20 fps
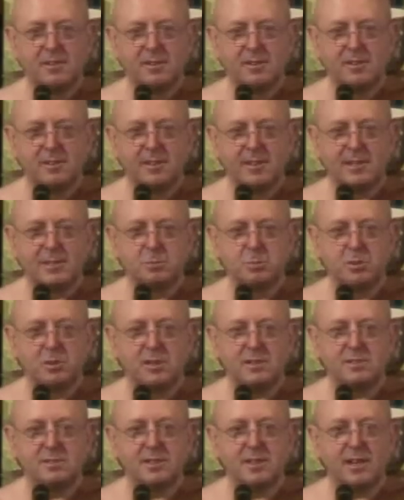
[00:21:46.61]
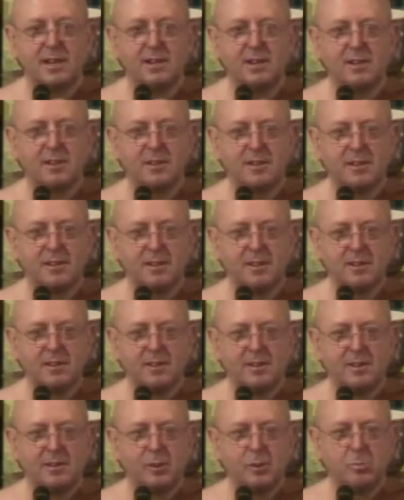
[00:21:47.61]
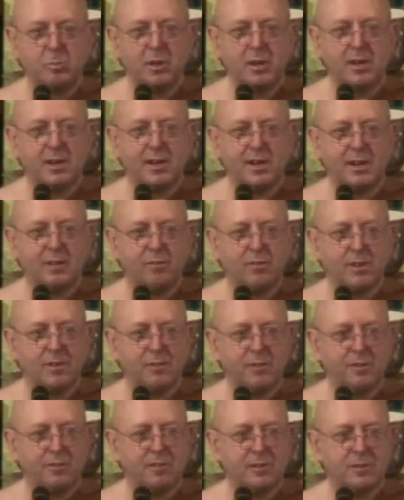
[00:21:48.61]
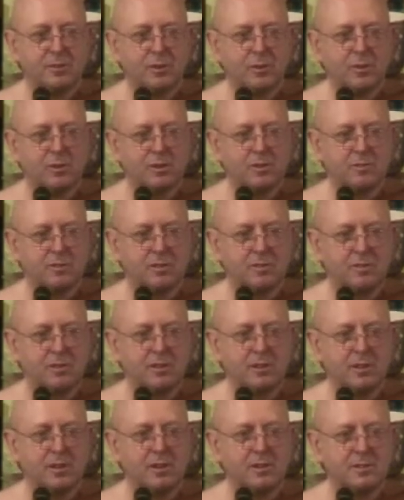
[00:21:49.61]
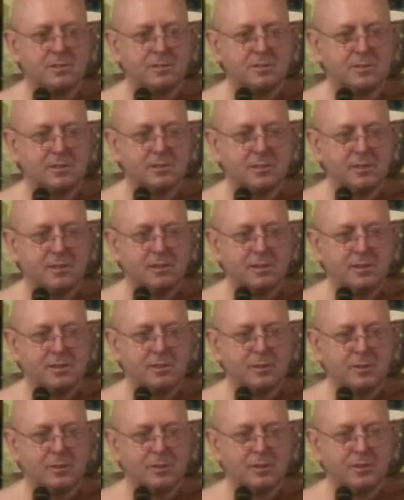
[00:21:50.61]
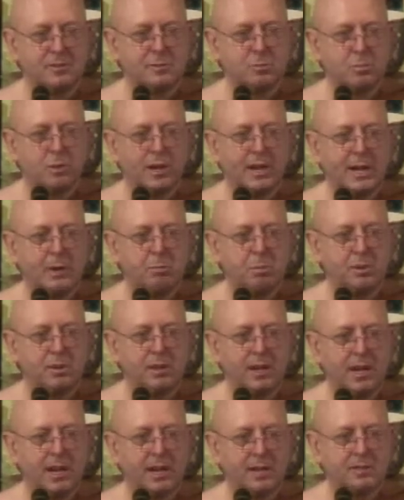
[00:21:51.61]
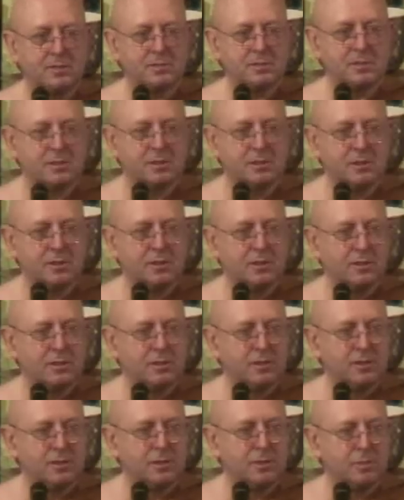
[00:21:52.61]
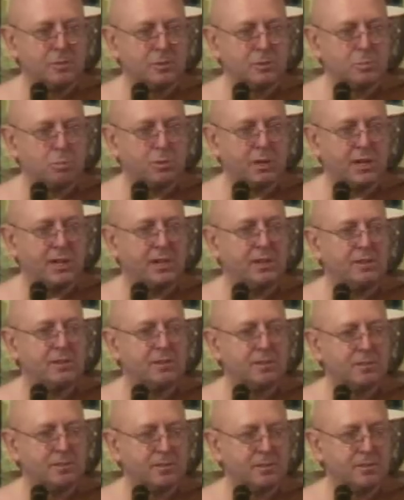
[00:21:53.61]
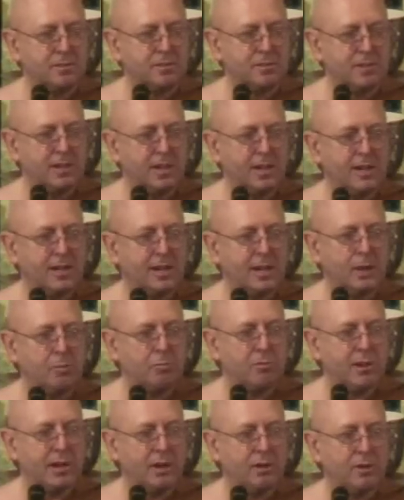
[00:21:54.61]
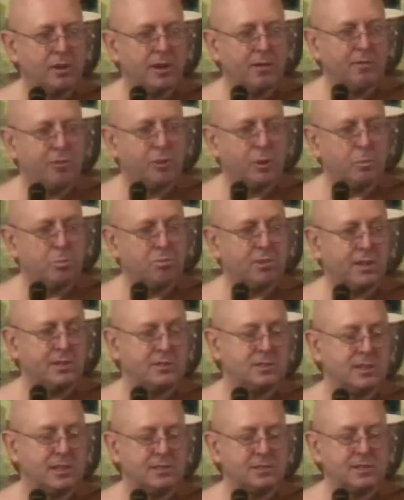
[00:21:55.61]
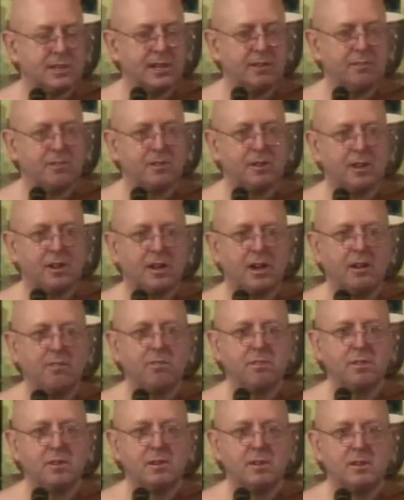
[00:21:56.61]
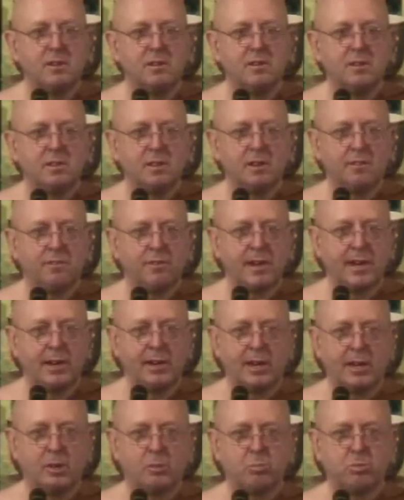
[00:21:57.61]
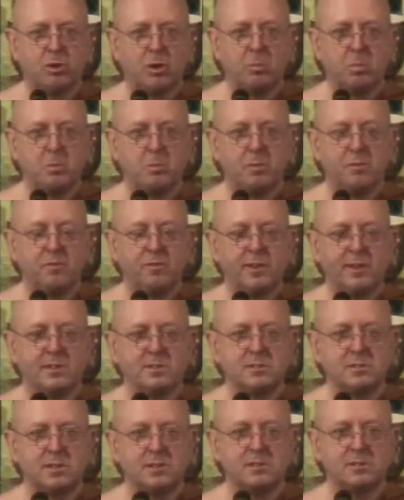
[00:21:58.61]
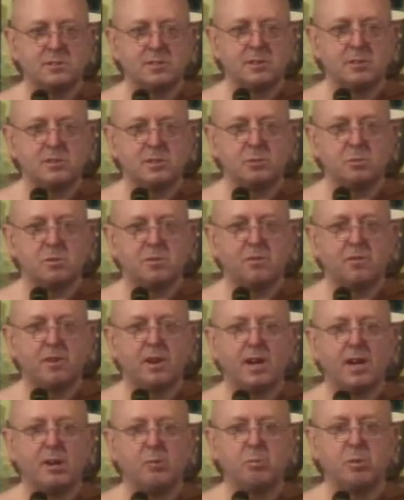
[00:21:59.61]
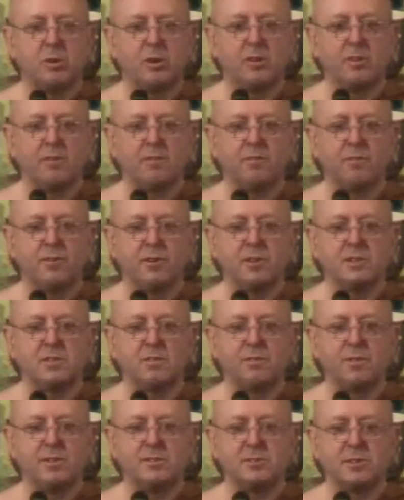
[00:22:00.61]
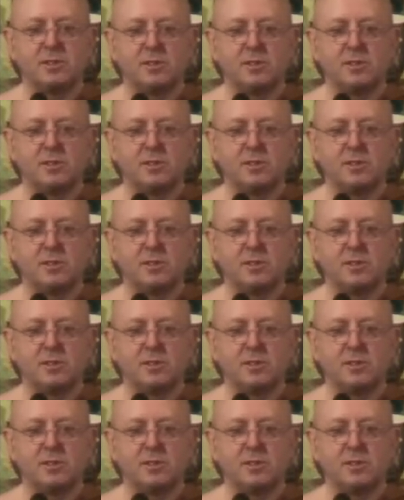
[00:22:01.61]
That's what he said. Be careful if you're a doctor or a nurse, because what happened next was when he came round after the operation, they saved her life. They found out the problem and fixed it, so she was fine. But on the first visit